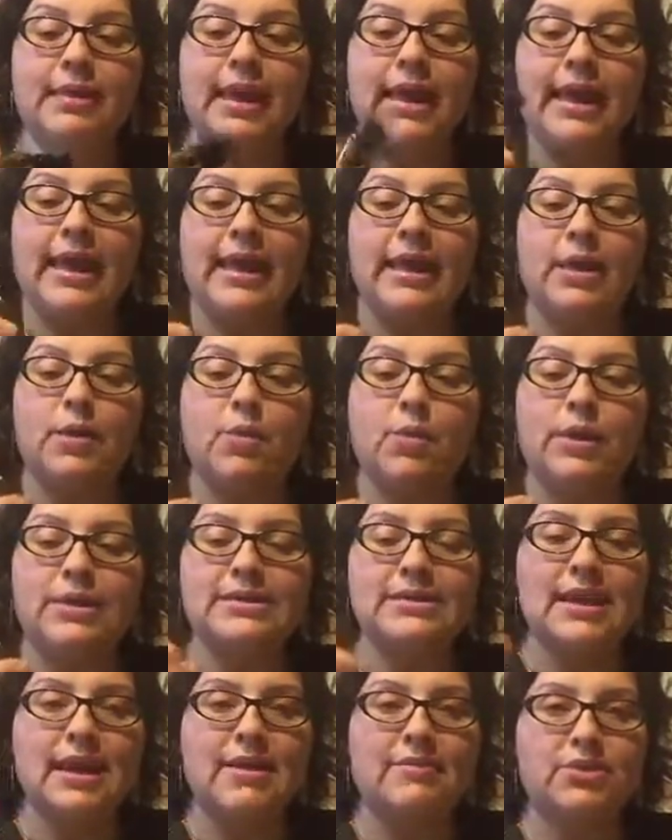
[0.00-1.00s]
And
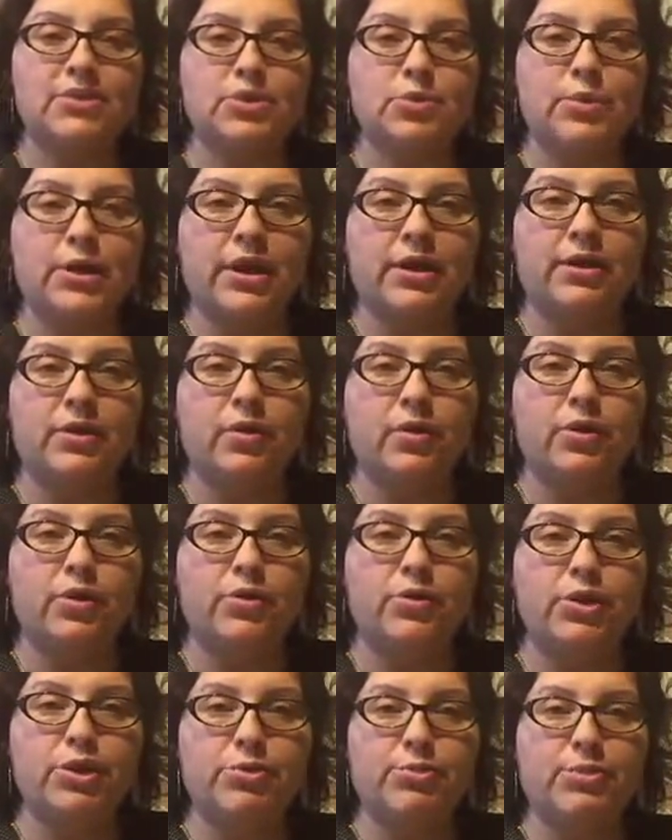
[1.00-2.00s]
once I have this oregano
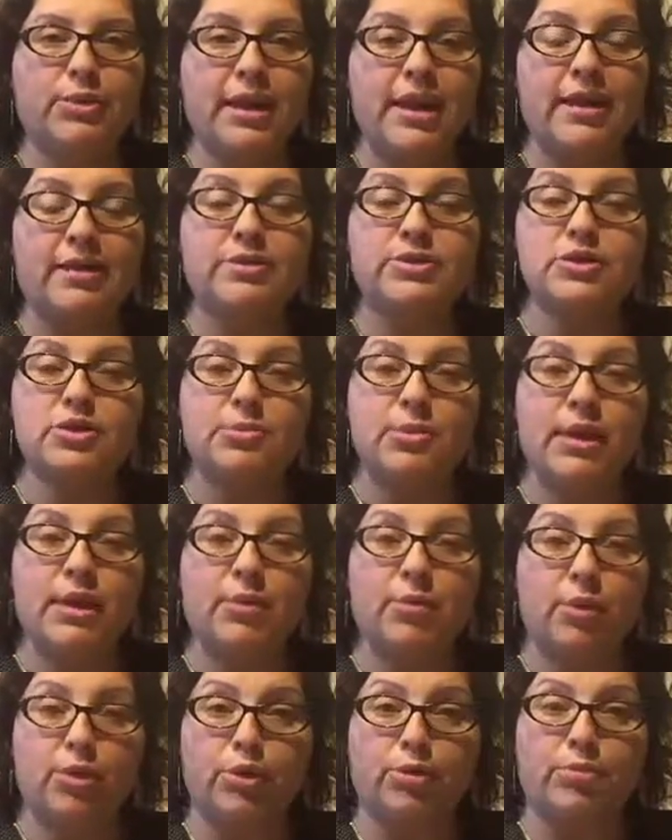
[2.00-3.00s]
oil with me, I also make
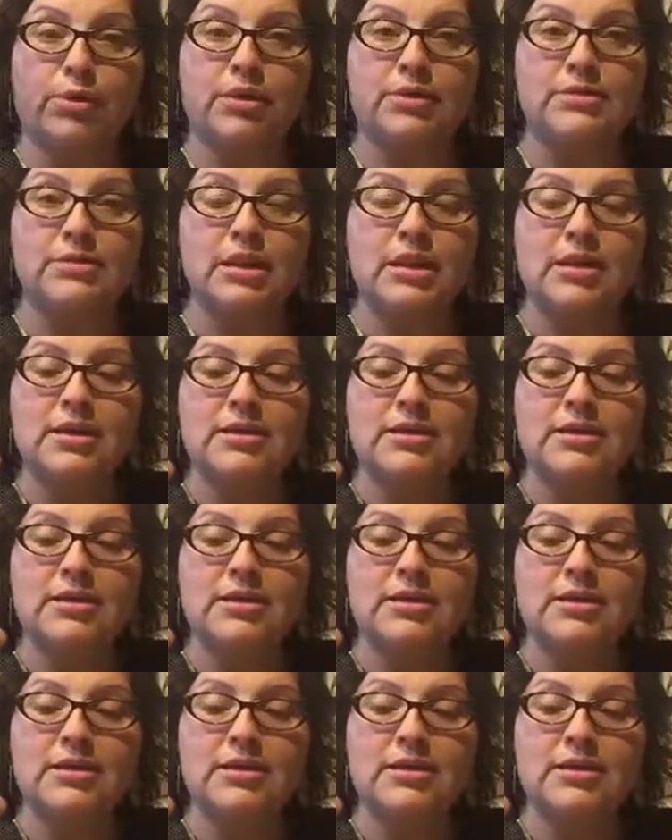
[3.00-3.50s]
roller balls.